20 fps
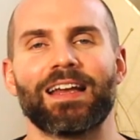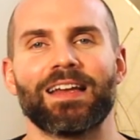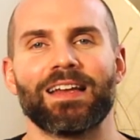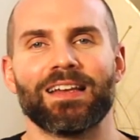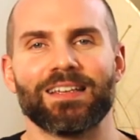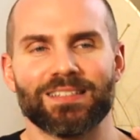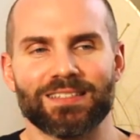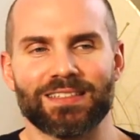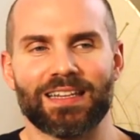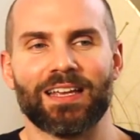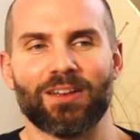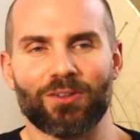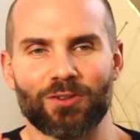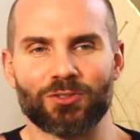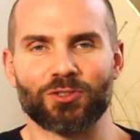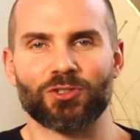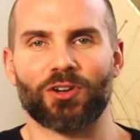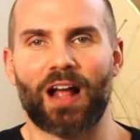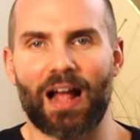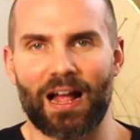of stay on
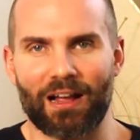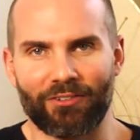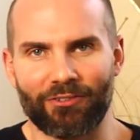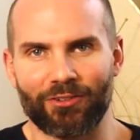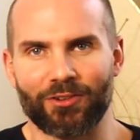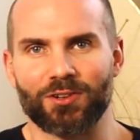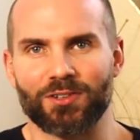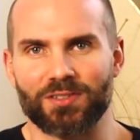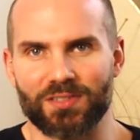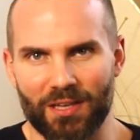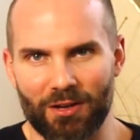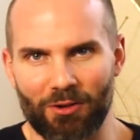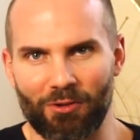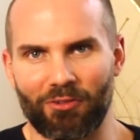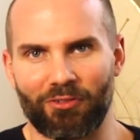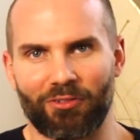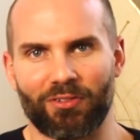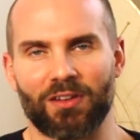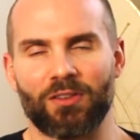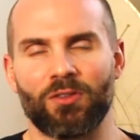track for
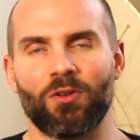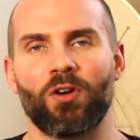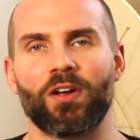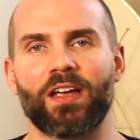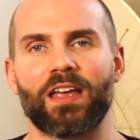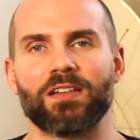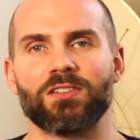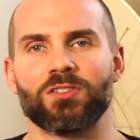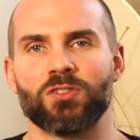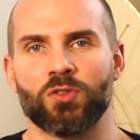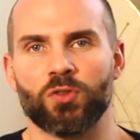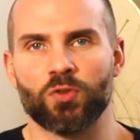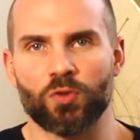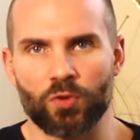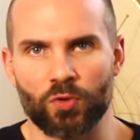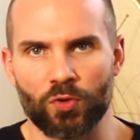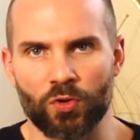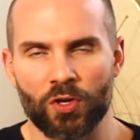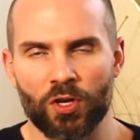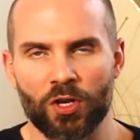yourself and not get
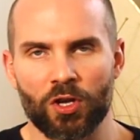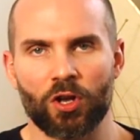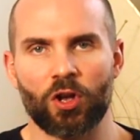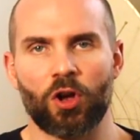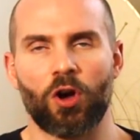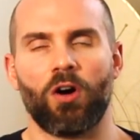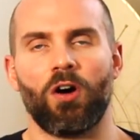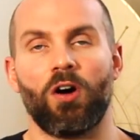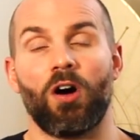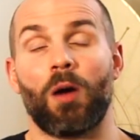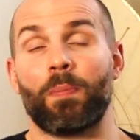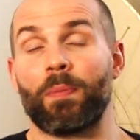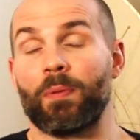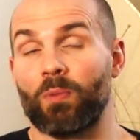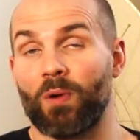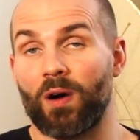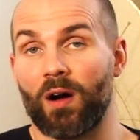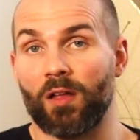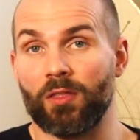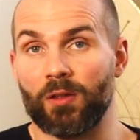too caught up in
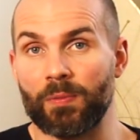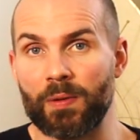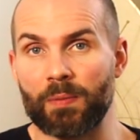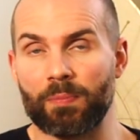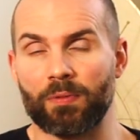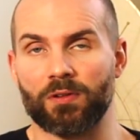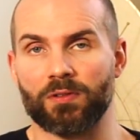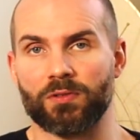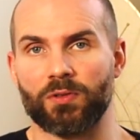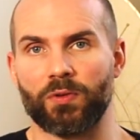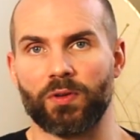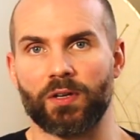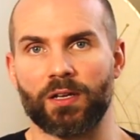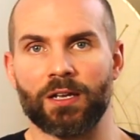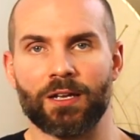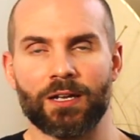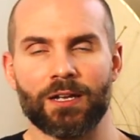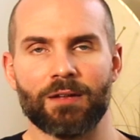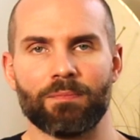what other people are doing.